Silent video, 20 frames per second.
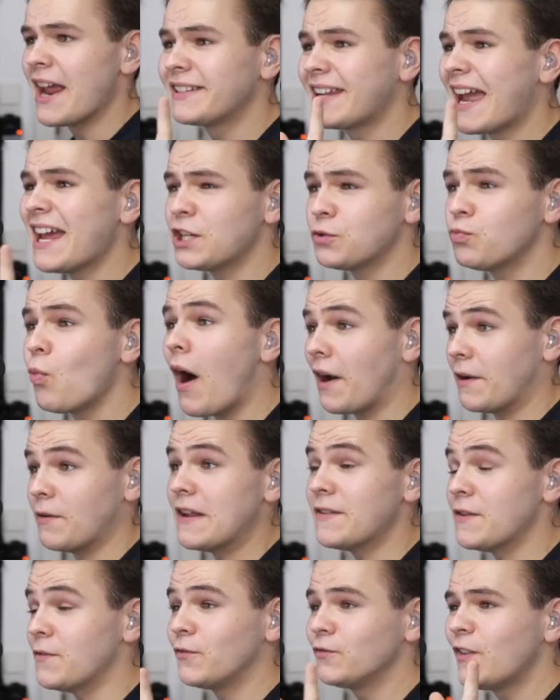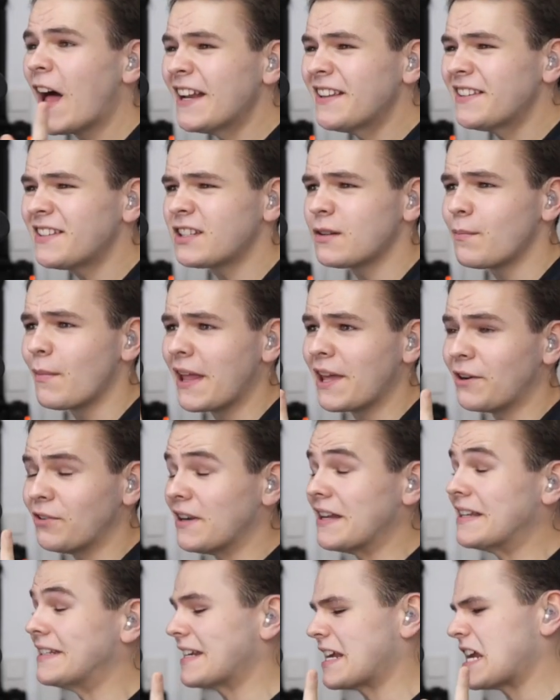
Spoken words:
And guess what? In the flight simulator, it's